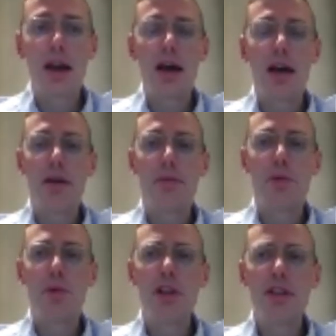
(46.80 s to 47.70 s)

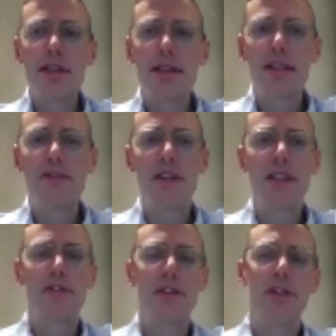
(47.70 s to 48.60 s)
But what is the
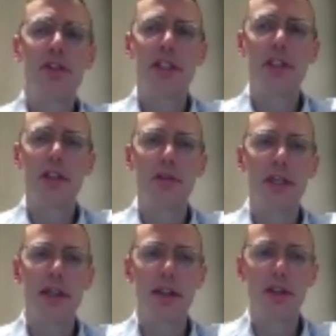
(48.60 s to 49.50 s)
significance for interventional
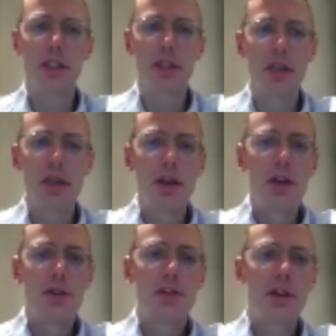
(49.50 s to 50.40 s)
radiology?
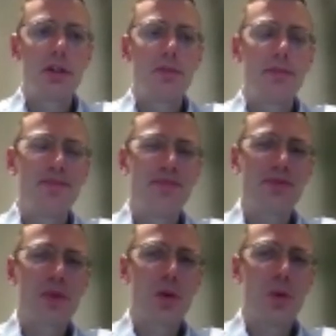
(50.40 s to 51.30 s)
So
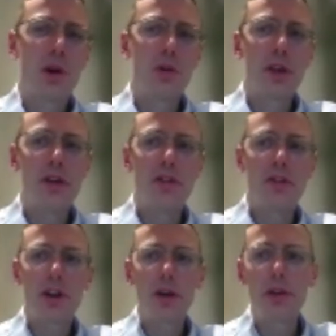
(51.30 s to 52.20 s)
what we
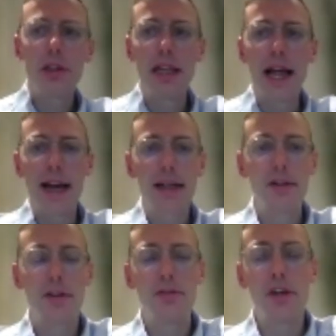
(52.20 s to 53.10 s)
frequently
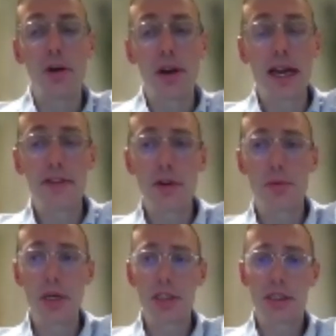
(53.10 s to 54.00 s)
lack if we don't have
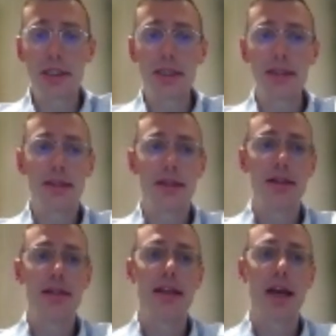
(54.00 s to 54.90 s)
outpatient clinics
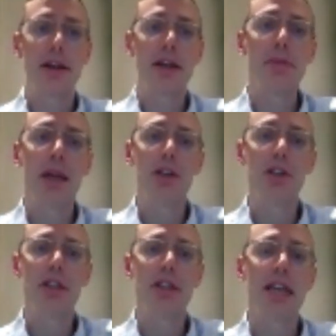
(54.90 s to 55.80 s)
is direct
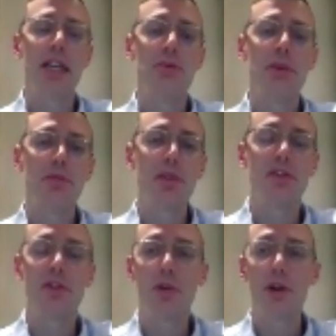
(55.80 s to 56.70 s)
patient engagement
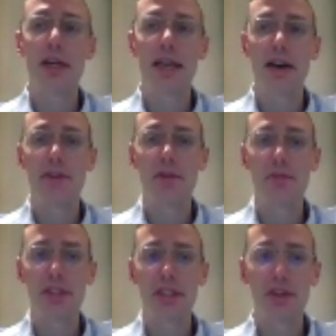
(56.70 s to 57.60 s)
before and after
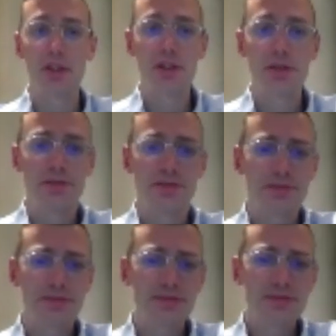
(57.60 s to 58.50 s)
procedures.
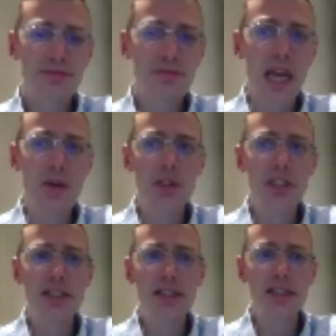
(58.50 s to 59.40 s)
And what
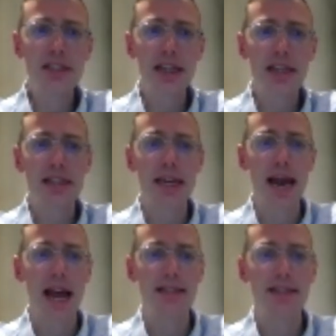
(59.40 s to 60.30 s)
this does is that it
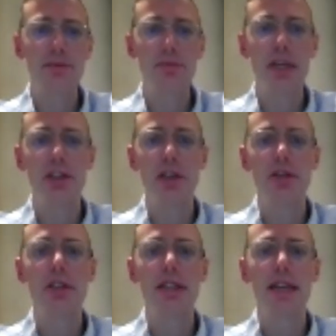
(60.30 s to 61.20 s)
enhances patient
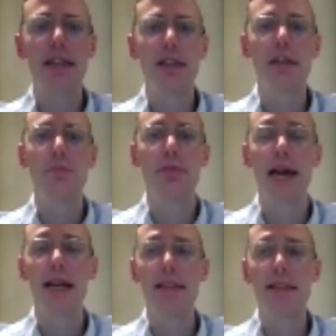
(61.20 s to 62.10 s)
understanding,
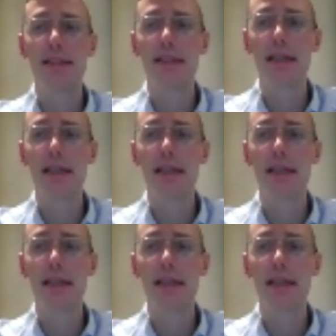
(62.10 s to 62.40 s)
compliance, and